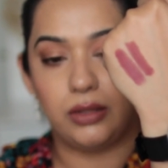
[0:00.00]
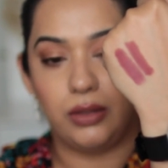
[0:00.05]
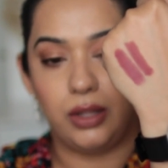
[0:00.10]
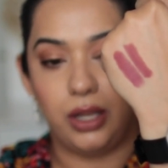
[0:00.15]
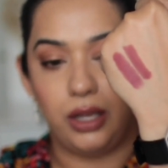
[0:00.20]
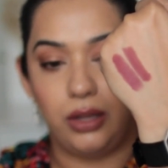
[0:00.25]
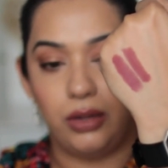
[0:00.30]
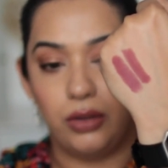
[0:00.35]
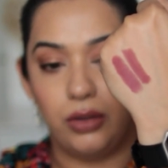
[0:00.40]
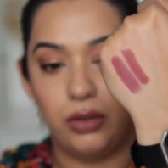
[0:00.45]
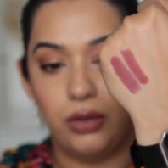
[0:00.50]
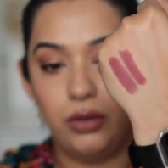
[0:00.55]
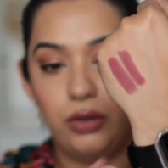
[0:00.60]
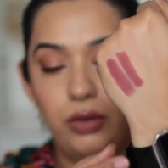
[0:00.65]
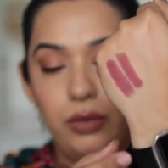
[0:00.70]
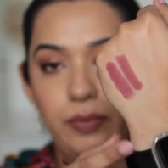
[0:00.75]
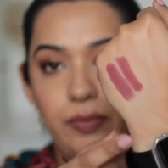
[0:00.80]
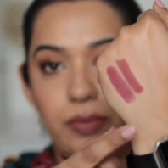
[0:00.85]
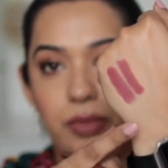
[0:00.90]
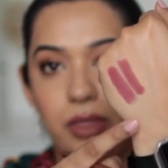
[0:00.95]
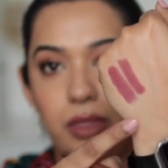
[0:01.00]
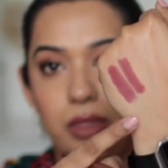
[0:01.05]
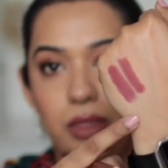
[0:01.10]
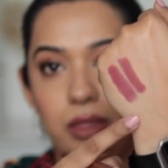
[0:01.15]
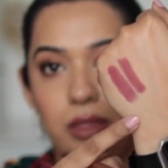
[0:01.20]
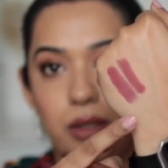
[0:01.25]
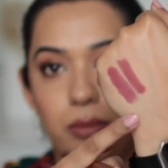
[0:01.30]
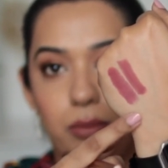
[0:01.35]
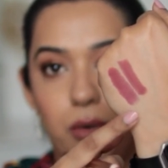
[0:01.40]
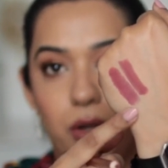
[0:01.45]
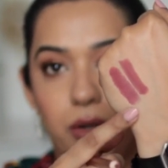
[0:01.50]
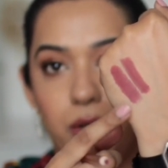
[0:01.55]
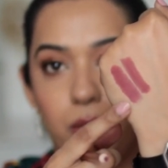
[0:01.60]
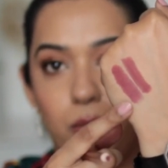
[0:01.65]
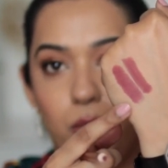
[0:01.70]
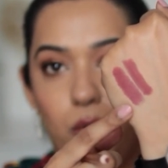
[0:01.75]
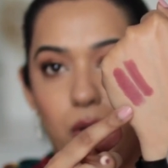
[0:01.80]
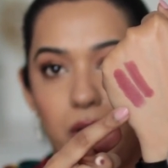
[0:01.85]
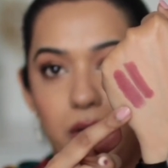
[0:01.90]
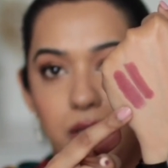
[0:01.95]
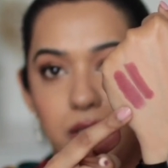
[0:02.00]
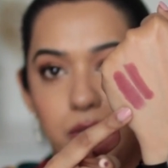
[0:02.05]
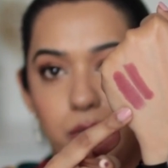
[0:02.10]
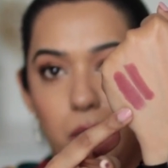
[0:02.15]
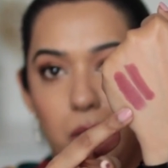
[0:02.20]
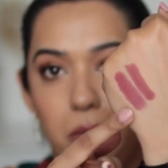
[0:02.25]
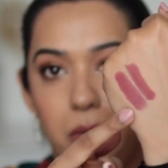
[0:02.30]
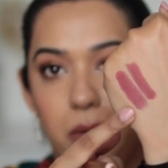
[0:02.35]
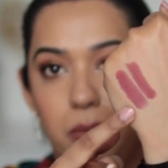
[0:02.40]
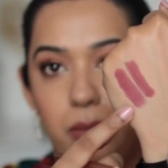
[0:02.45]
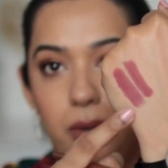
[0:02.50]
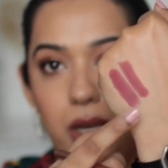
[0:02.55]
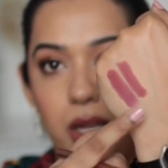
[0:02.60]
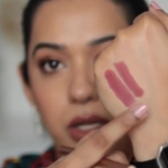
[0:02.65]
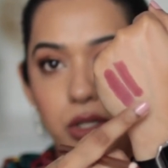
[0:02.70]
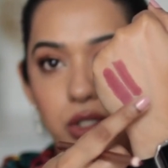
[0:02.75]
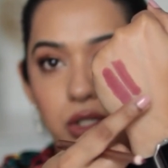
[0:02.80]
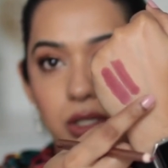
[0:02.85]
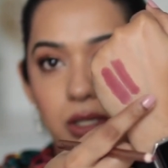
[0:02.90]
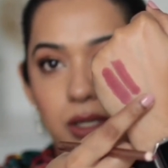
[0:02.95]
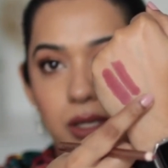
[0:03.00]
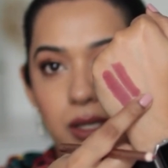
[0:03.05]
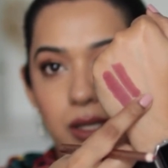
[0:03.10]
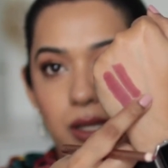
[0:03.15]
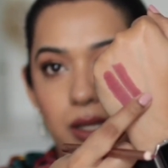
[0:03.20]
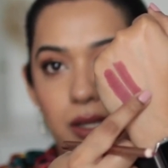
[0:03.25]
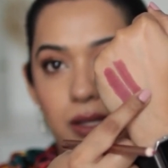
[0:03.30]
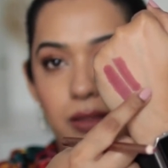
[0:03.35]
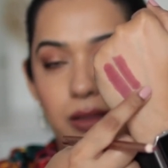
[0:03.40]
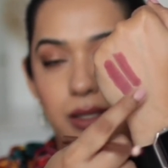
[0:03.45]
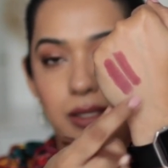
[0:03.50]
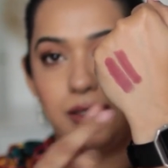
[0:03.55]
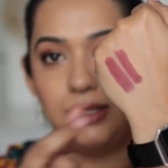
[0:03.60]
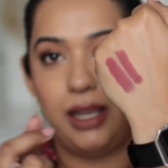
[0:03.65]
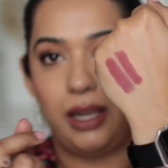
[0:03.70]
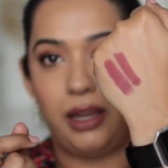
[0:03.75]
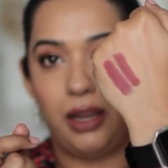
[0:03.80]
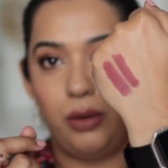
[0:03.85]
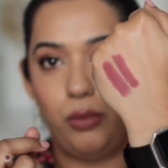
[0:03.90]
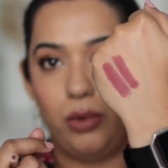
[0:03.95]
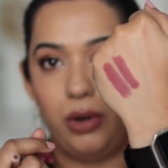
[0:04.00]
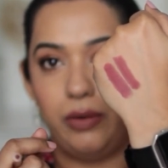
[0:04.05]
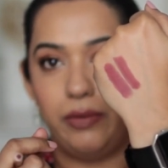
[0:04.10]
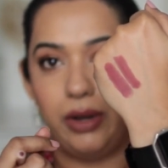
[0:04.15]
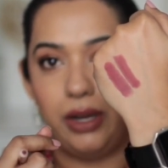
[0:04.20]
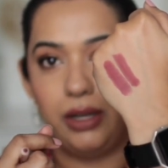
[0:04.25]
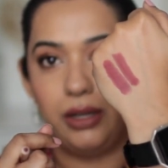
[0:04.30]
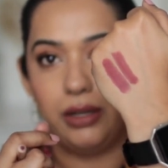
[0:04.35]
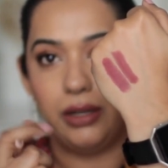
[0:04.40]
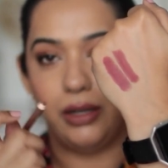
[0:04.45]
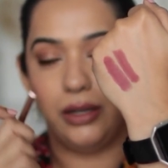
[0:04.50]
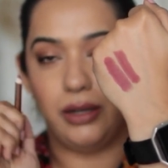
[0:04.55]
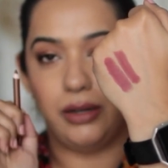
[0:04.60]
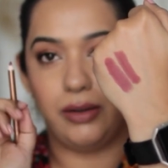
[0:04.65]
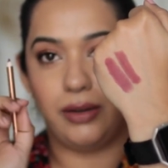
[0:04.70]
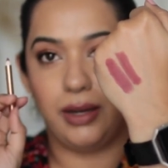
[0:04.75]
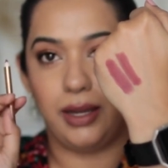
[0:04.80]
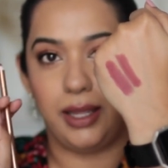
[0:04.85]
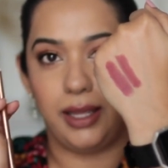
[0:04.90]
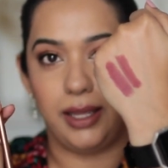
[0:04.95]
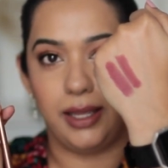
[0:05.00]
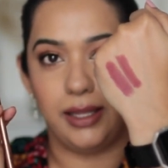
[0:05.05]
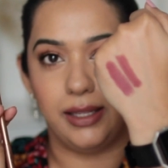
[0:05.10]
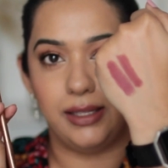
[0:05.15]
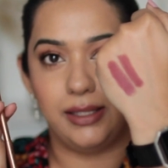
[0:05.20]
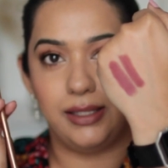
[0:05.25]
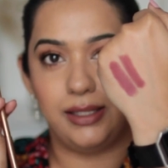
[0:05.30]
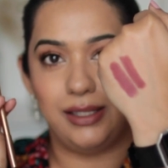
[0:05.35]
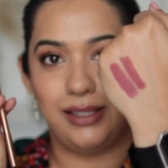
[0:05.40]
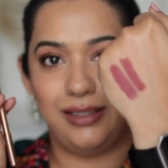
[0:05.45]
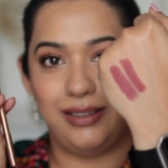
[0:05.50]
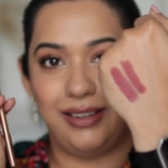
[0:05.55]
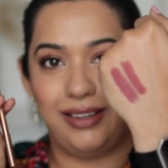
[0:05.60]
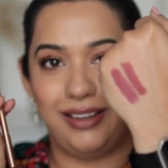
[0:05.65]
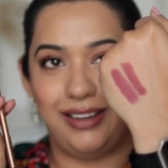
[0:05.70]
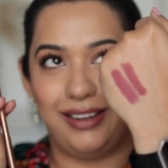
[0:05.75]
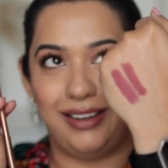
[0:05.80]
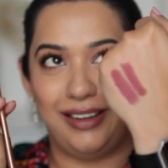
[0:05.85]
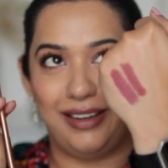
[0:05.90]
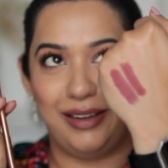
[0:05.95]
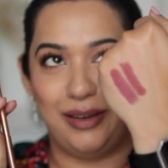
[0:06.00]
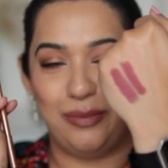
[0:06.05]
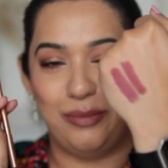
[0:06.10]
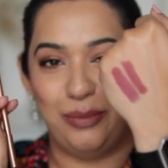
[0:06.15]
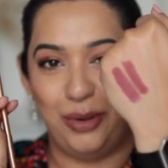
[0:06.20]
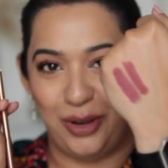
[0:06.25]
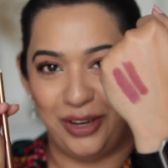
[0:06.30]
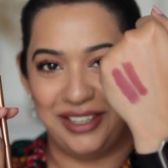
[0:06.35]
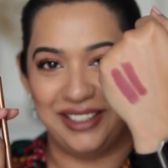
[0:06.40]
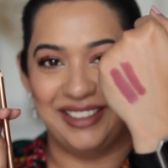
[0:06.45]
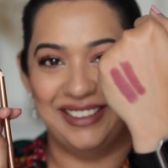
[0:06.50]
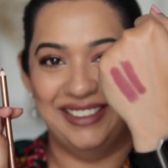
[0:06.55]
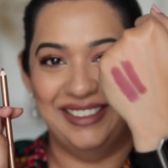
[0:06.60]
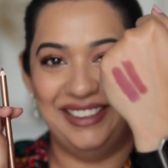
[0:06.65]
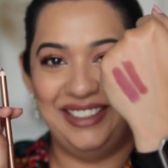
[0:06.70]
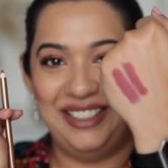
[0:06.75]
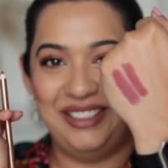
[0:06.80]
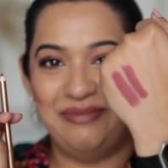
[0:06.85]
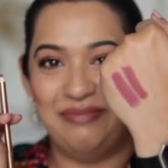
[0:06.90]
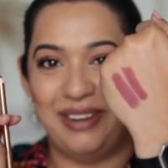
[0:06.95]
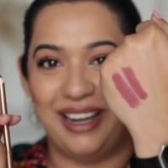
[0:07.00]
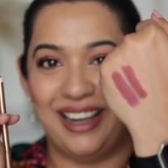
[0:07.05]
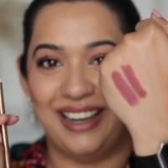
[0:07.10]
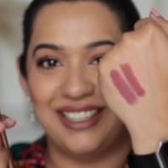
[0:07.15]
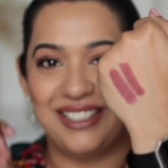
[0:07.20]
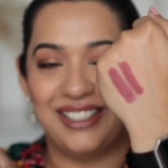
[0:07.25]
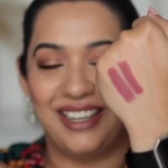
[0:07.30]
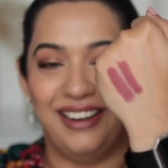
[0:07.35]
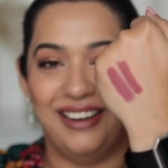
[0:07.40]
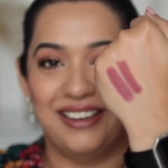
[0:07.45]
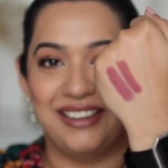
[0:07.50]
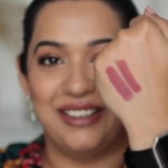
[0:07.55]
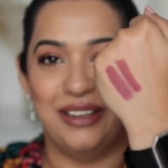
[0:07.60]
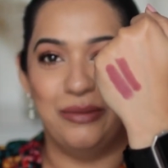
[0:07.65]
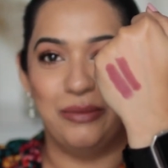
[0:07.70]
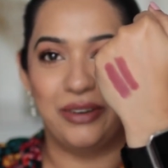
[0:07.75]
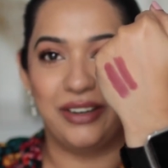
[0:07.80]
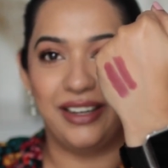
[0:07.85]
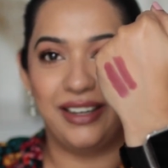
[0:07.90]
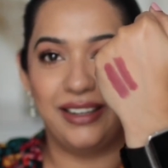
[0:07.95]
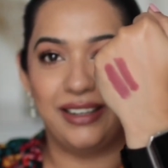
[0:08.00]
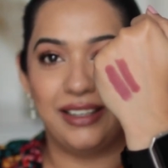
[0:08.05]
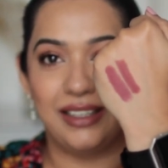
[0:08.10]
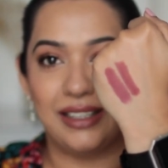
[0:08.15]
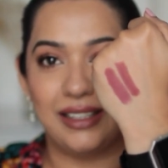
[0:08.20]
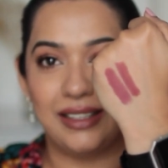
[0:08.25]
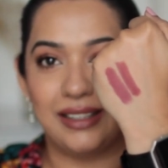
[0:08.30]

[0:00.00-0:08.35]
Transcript: So there you go. The bottom one is Velvet Blush. The second one right here is Bond Girl by Charlotte Tilbury.